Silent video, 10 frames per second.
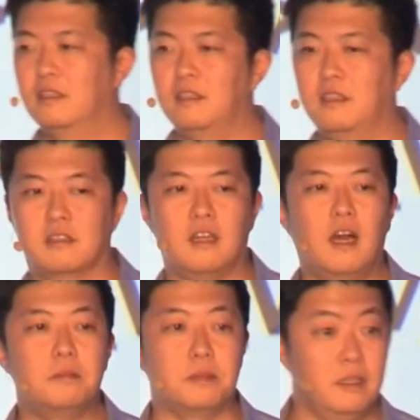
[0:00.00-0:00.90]
in your
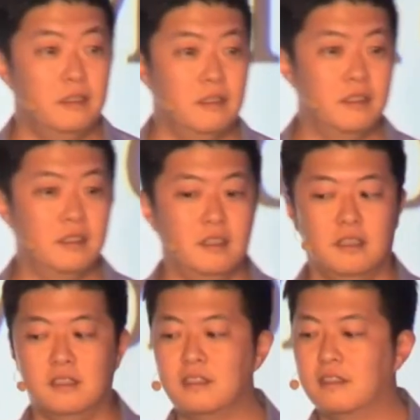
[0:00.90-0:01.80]
copy
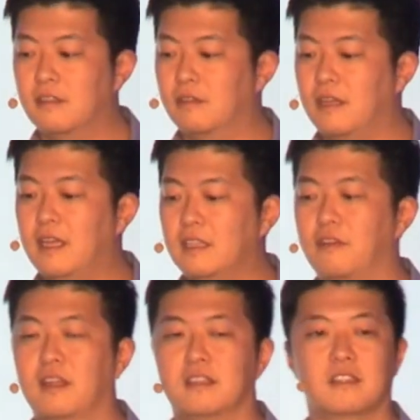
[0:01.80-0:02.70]
is through
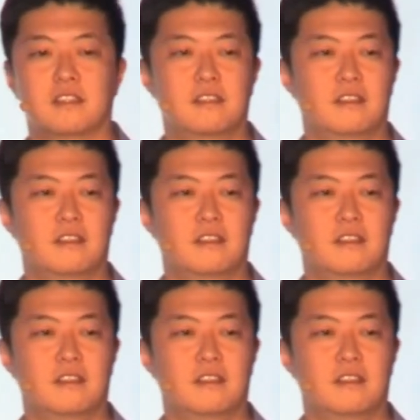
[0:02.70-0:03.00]
catchphrases.